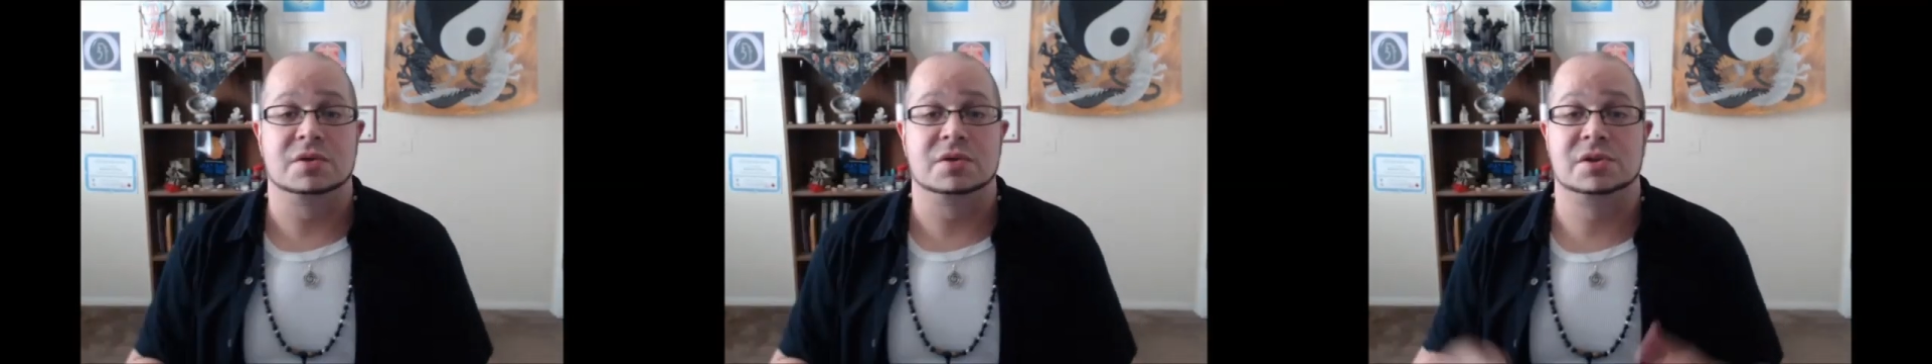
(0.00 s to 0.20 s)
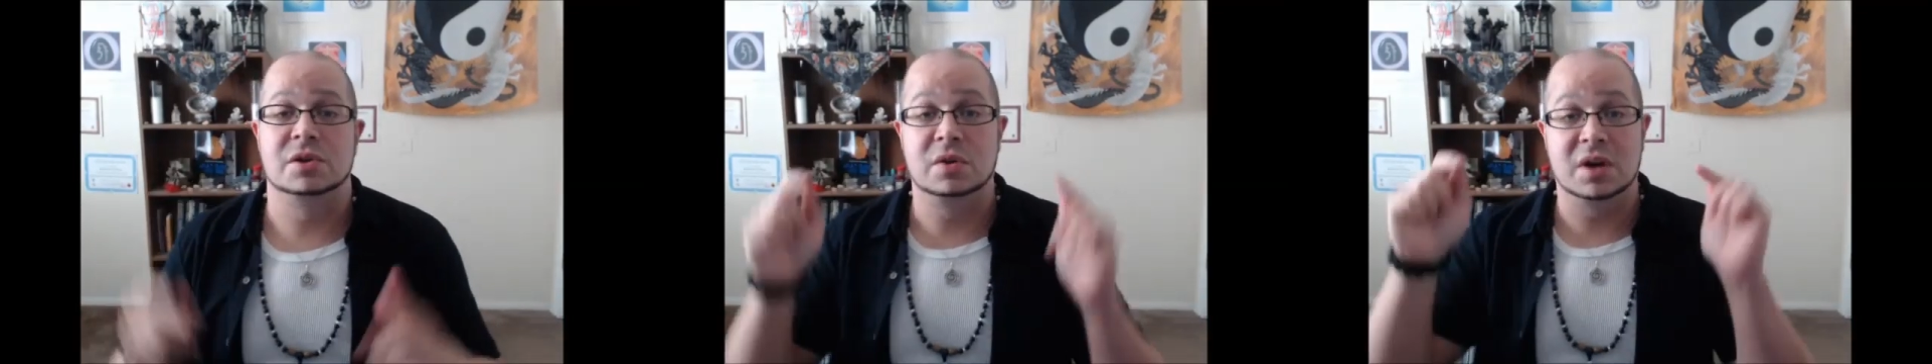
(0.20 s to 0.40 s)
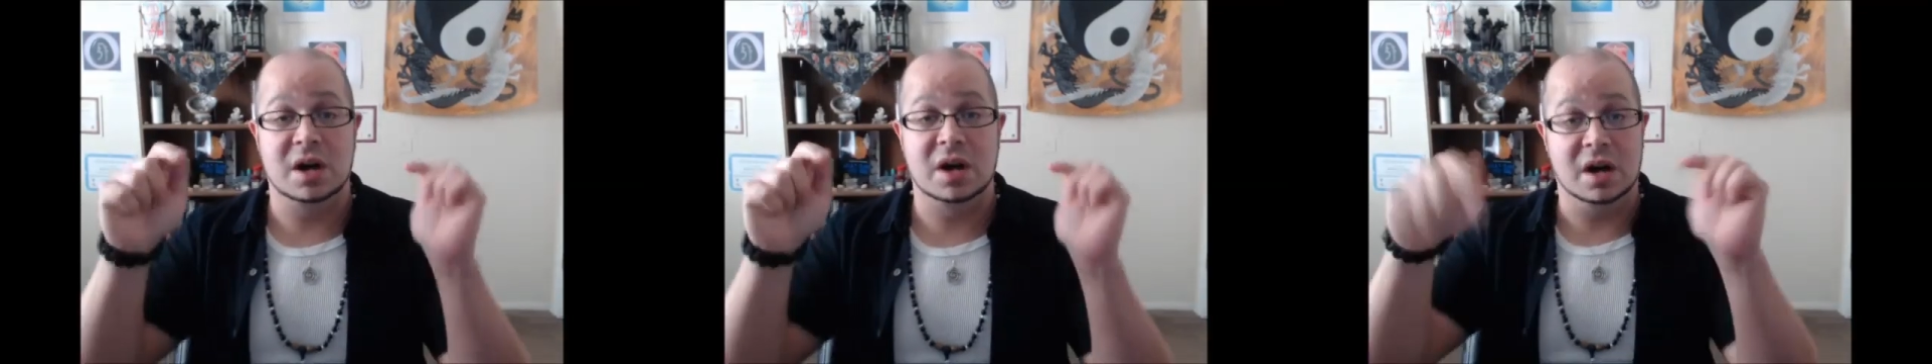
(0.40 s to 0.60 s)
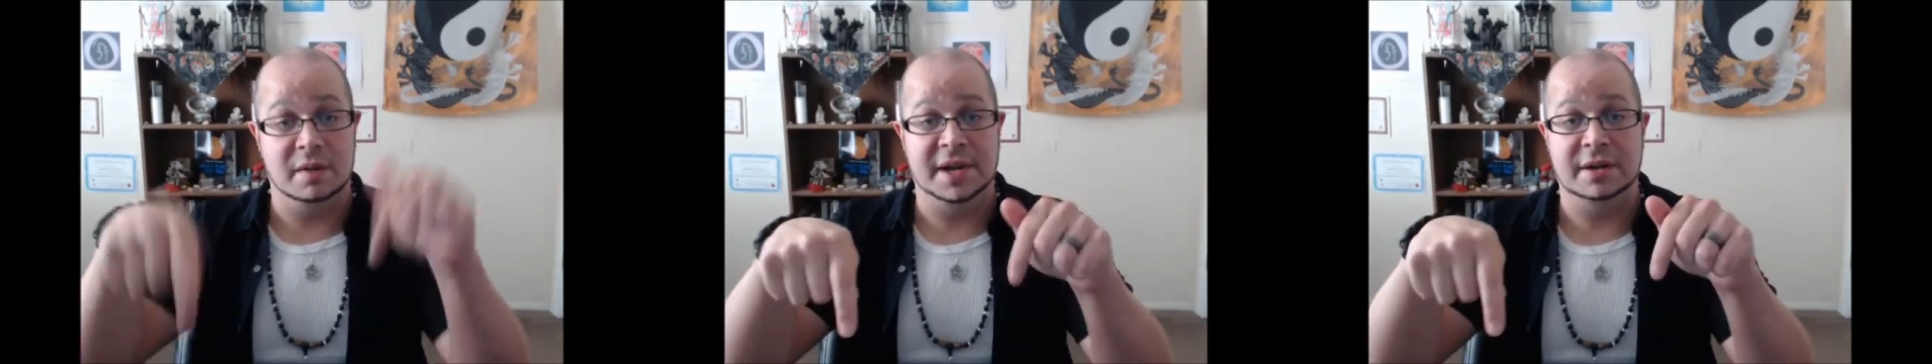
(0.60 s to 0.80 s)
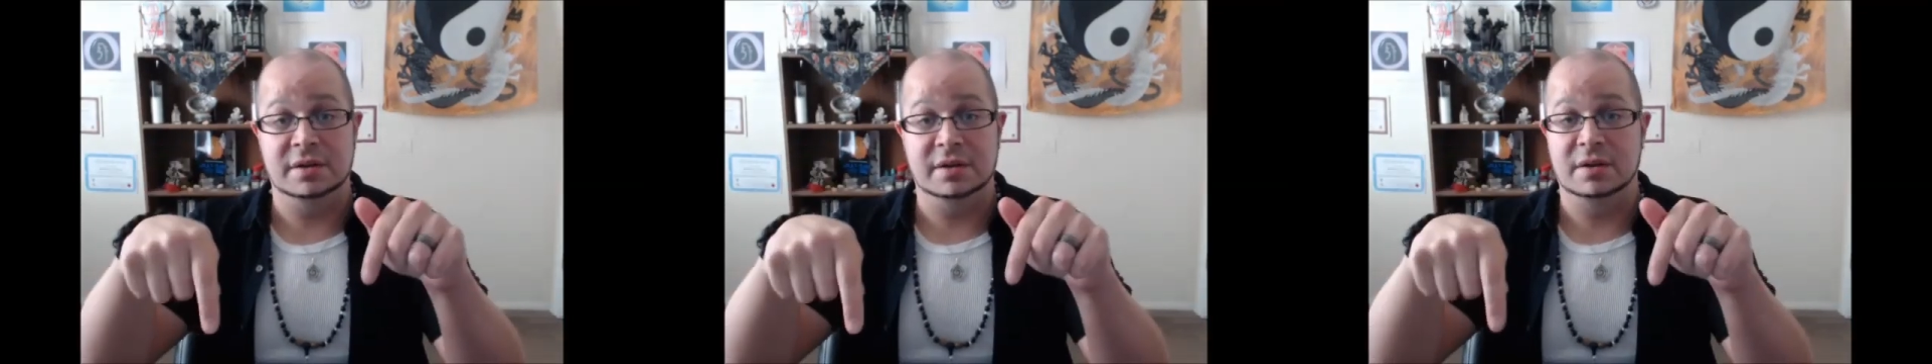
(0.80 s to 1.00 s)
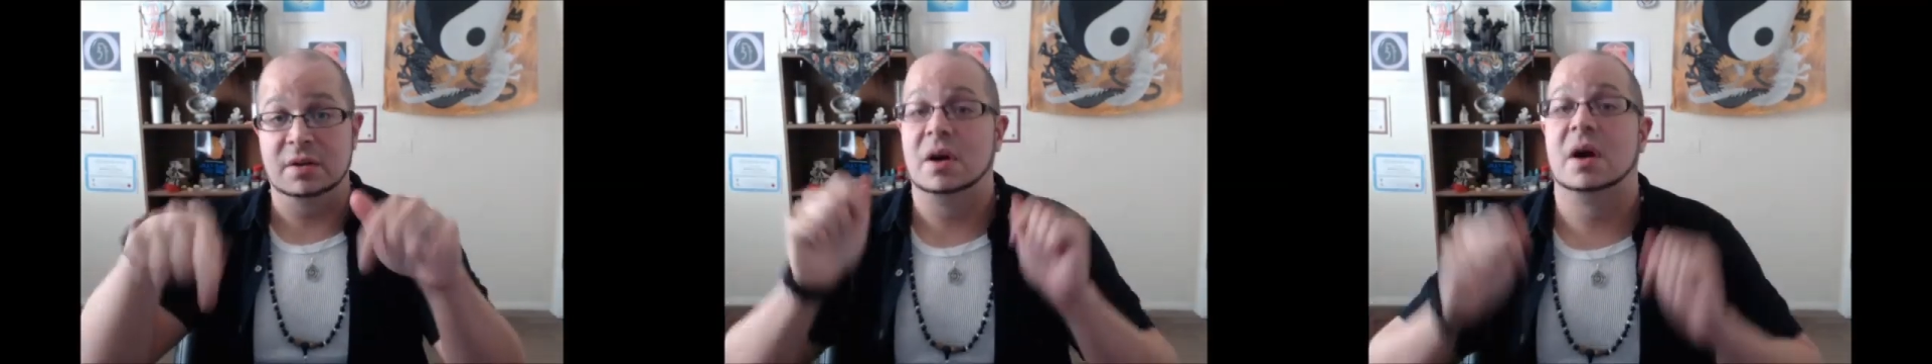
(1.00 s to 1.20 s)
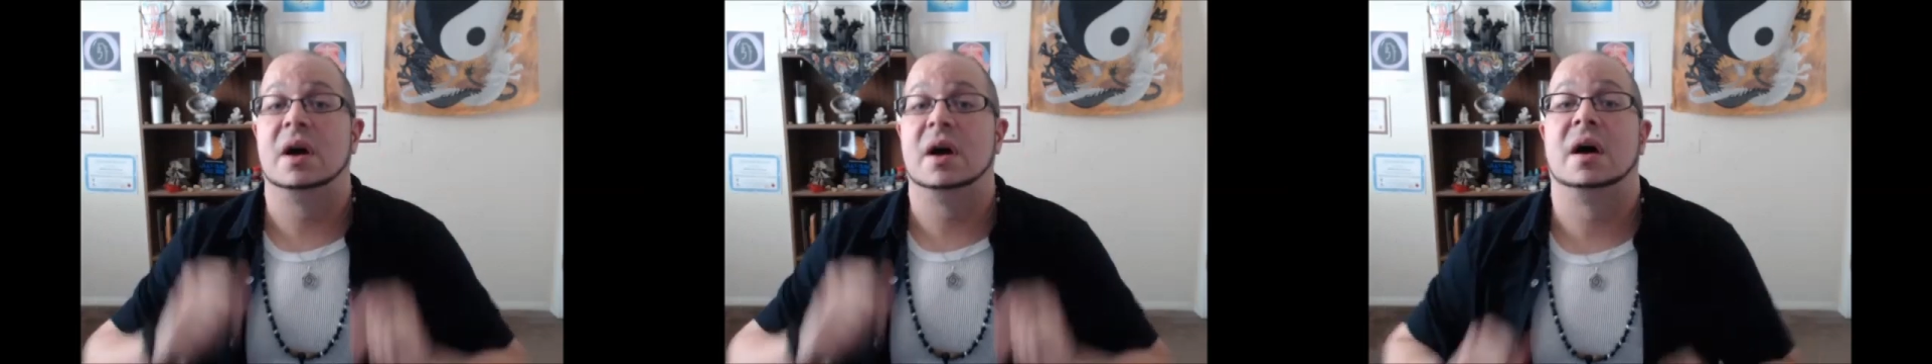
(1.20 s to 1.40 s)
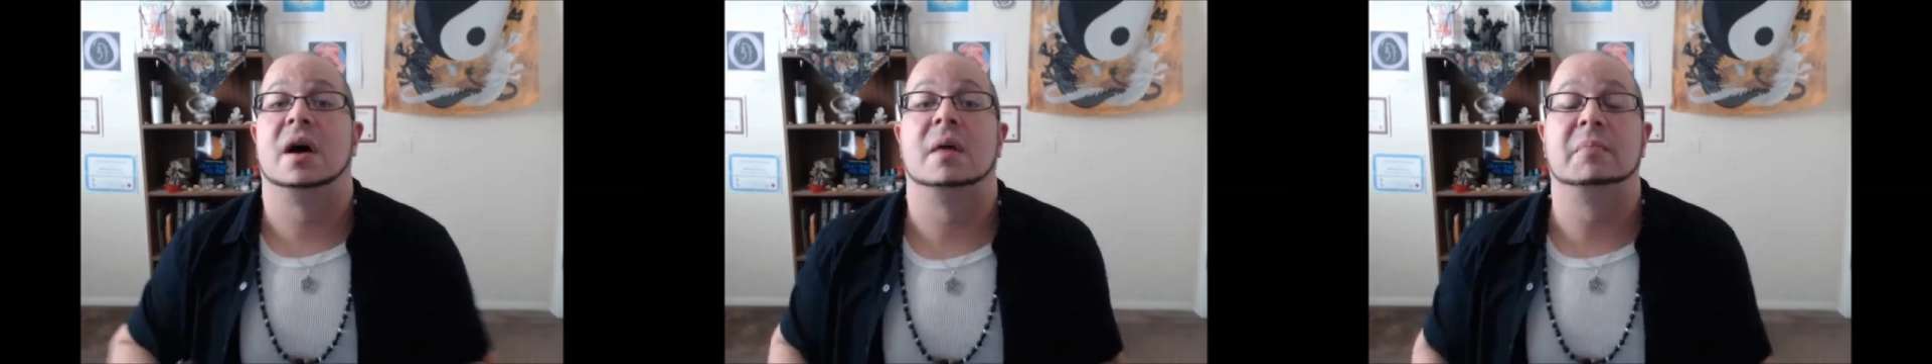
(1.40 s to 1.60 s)
comment uh,
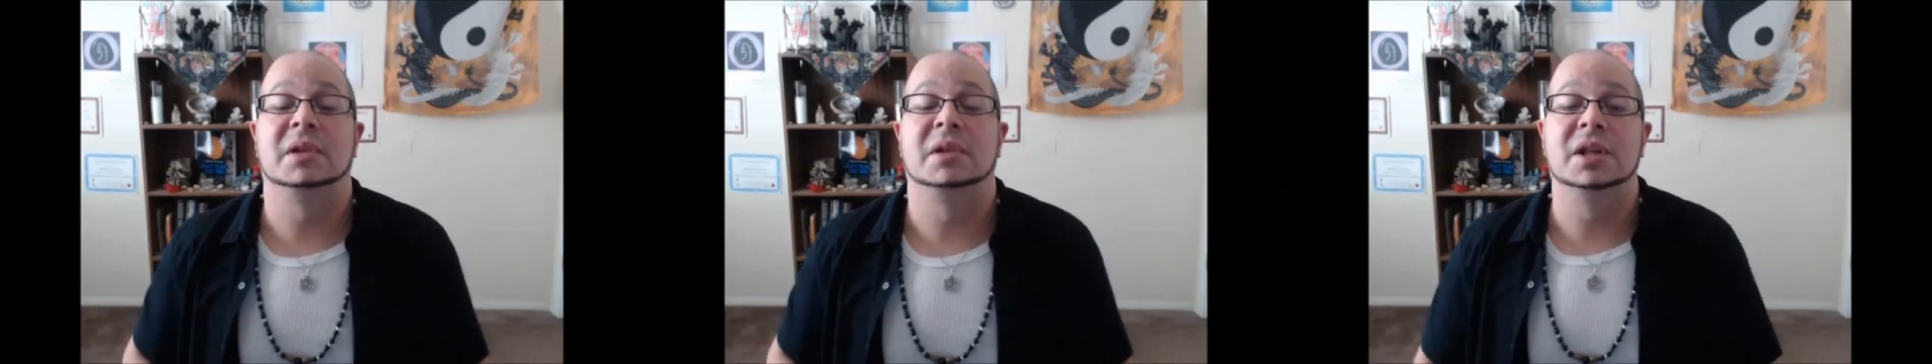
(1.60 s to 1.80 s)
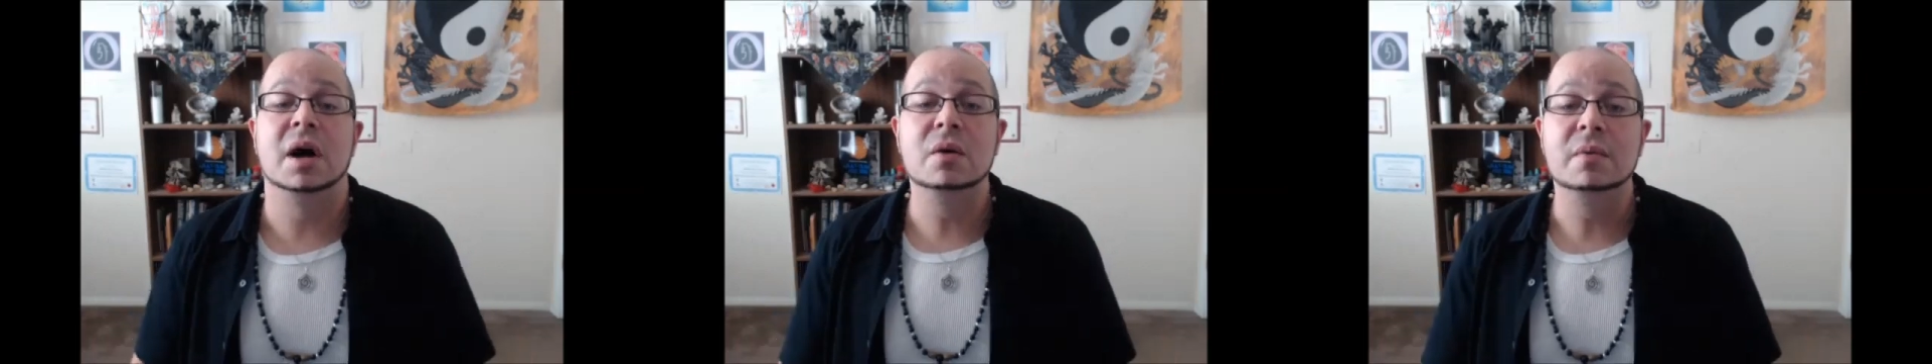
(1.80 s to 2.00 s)
below.